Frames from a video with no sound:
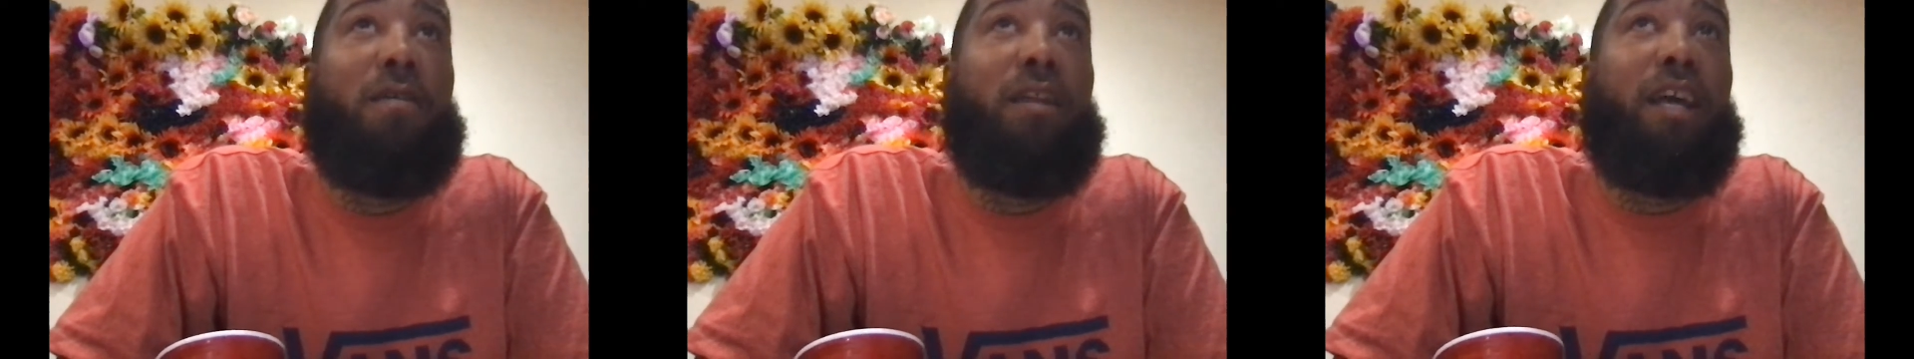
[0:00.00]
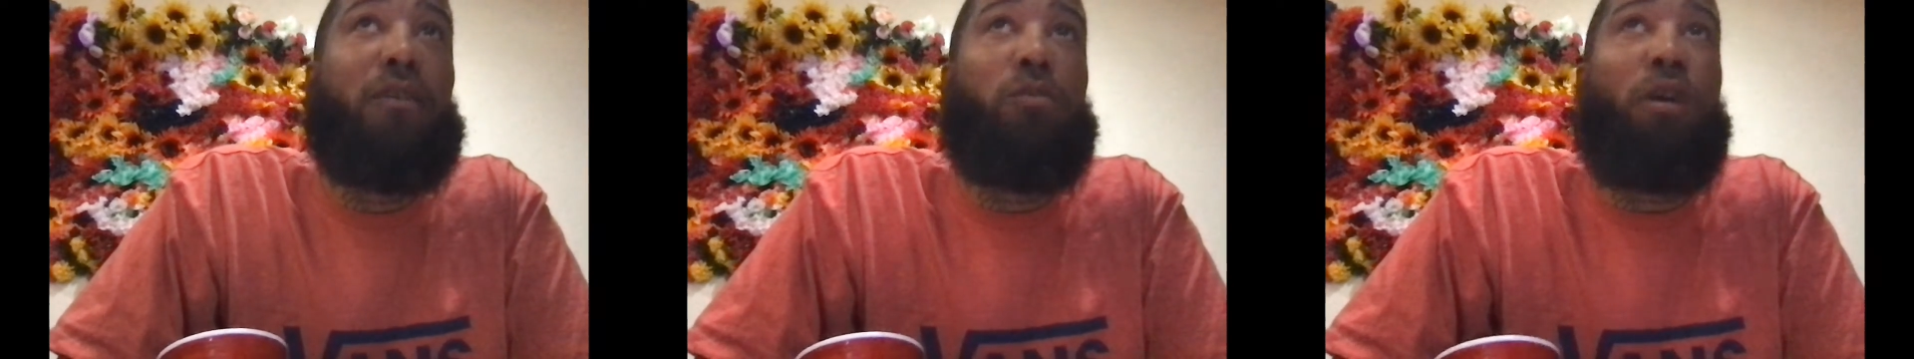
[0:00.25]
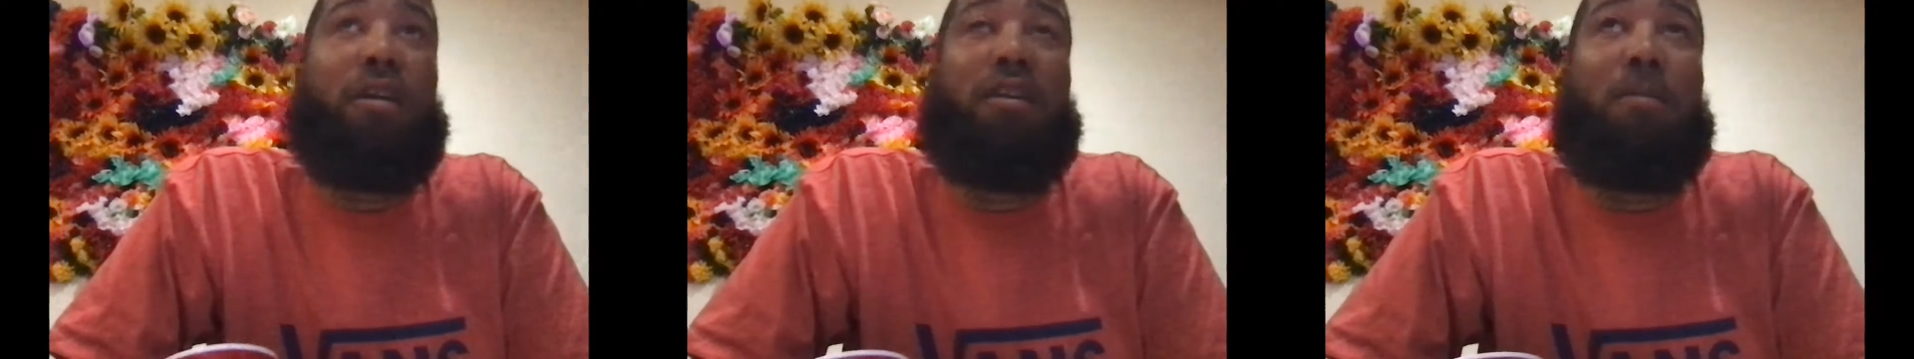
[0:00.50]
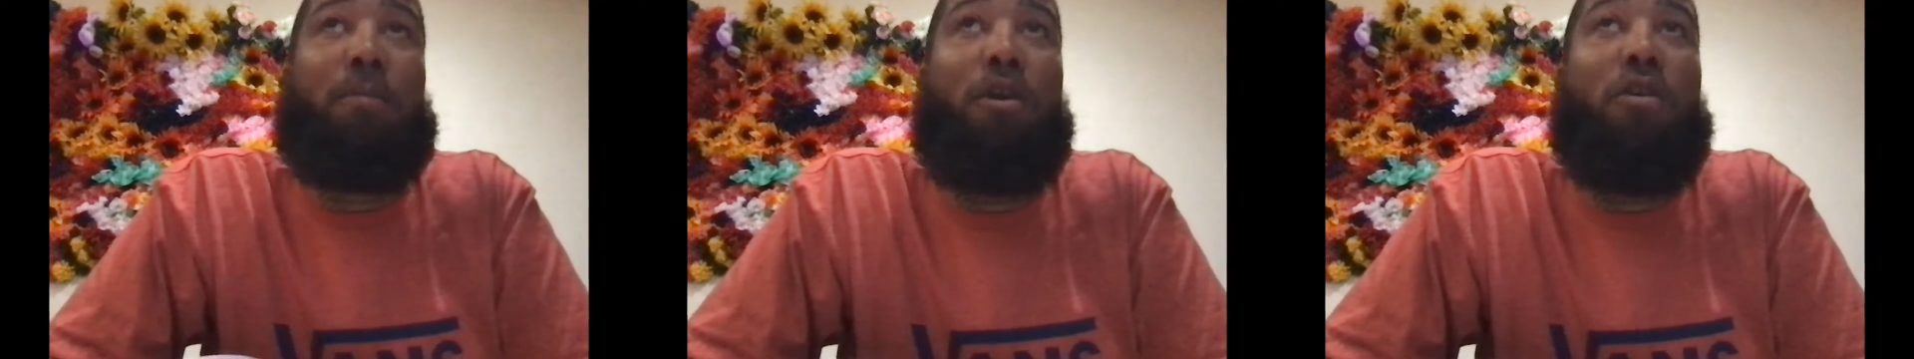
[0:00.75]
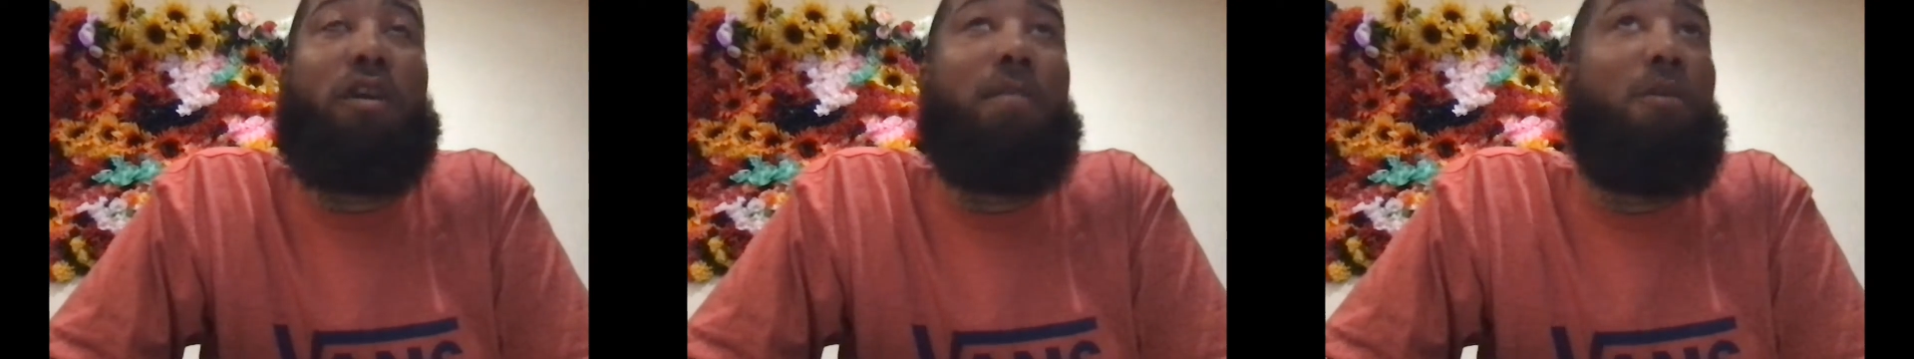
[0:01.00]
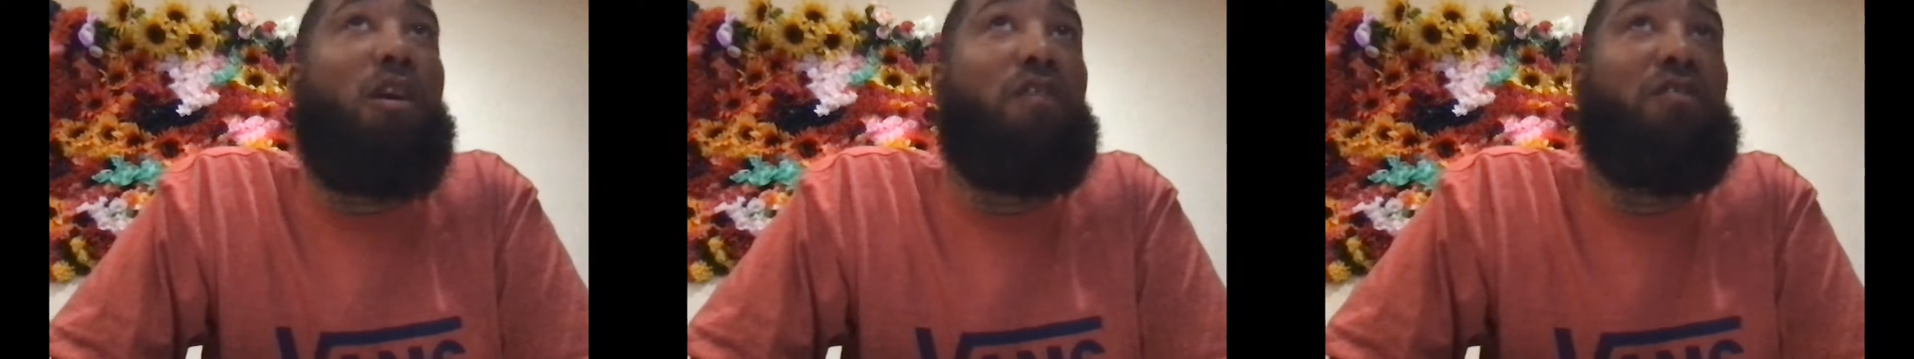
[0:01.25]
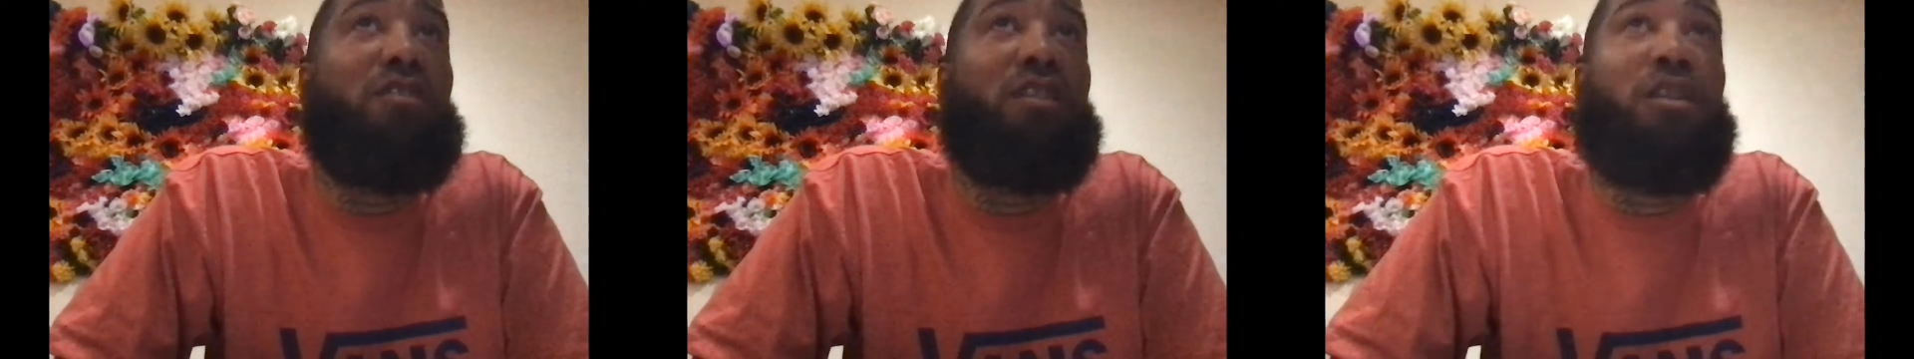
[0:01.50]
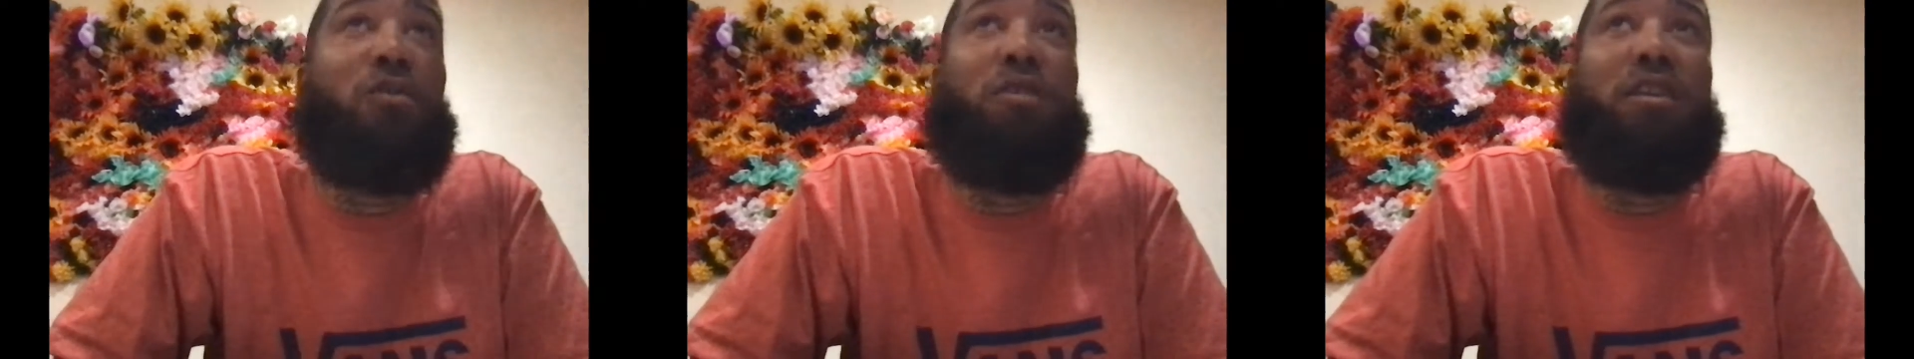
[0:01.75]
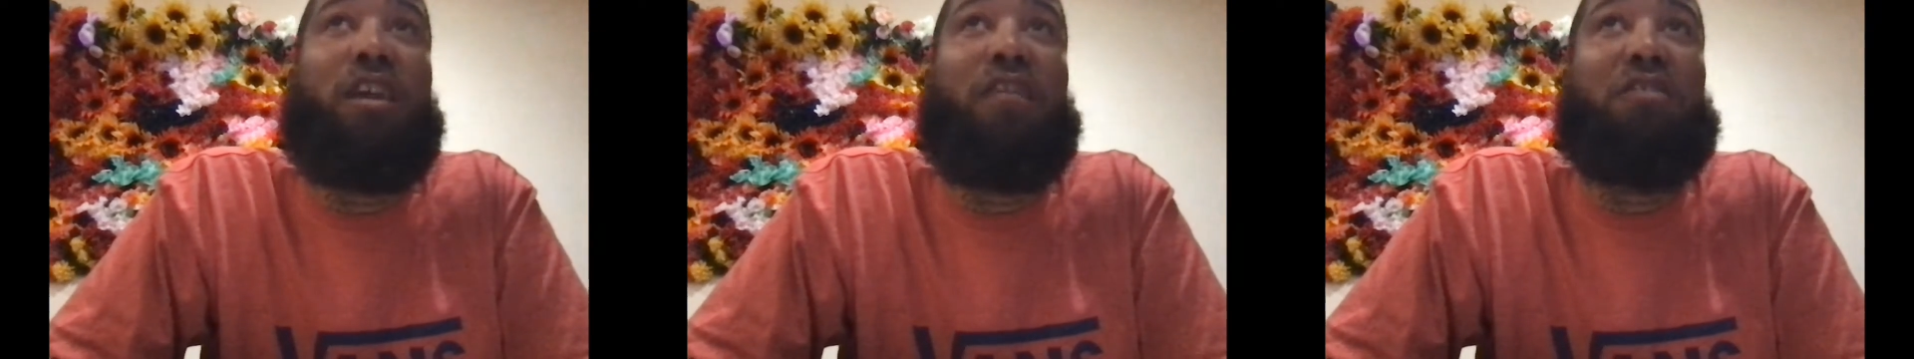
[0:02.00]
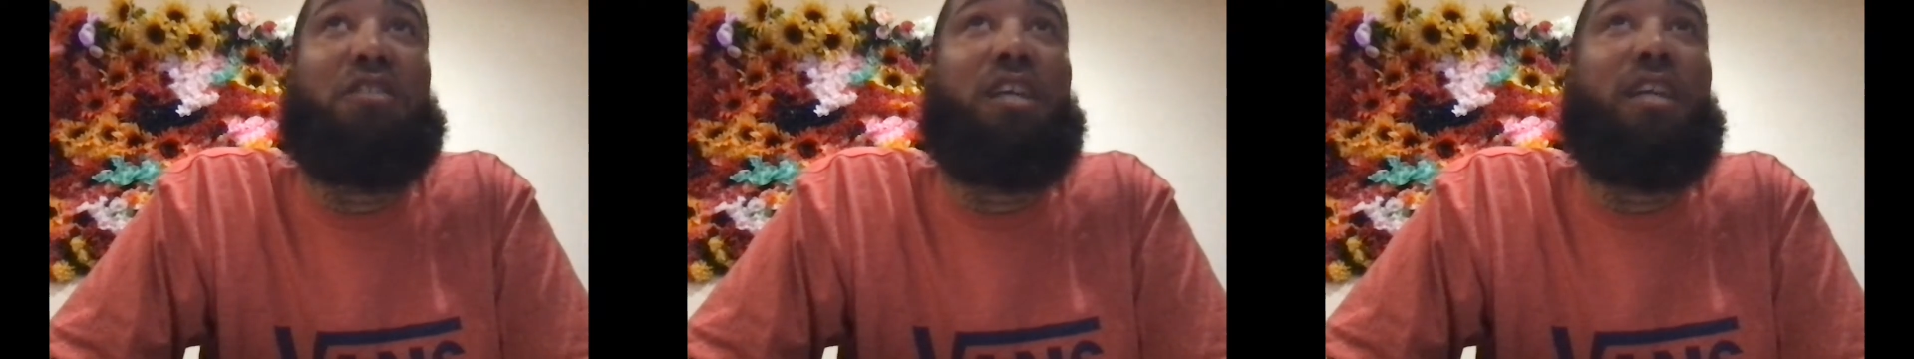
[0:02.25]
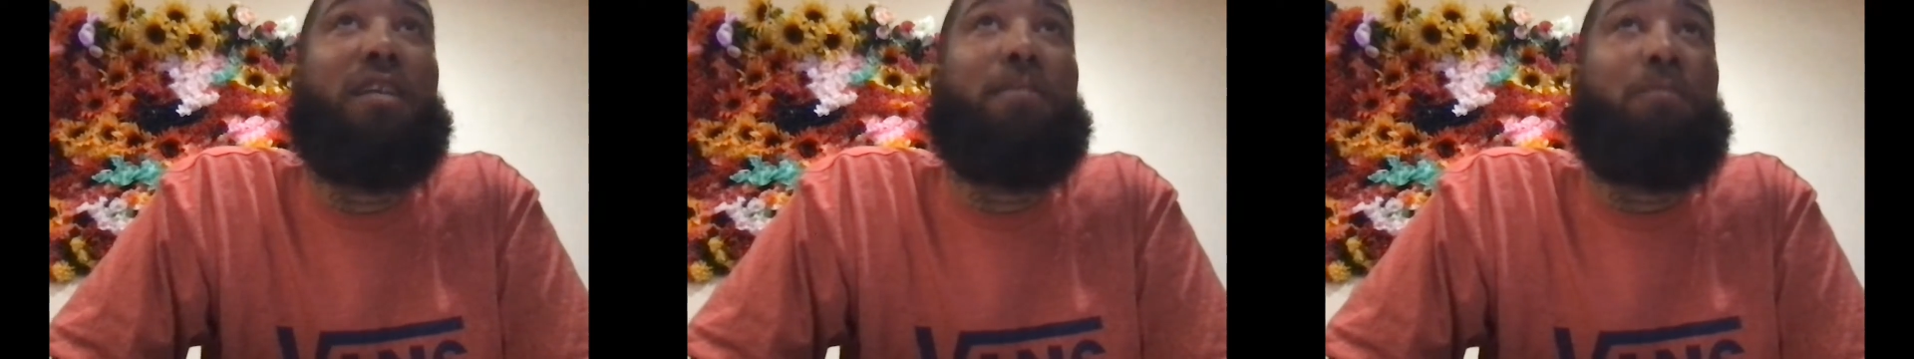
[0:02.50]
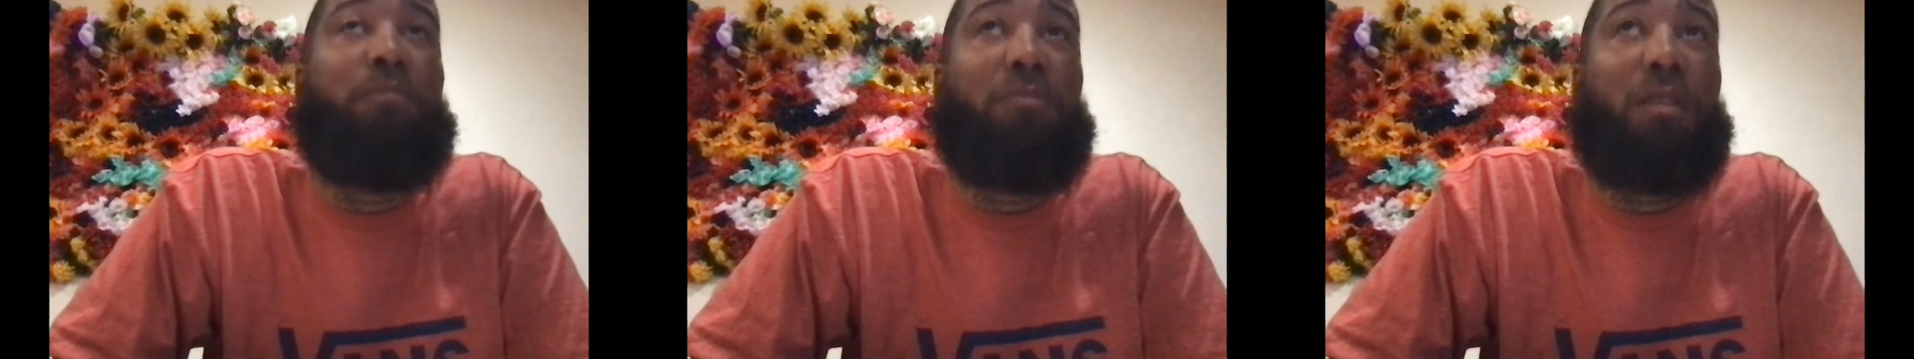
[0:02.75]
niggas working in the program office and doing different shit and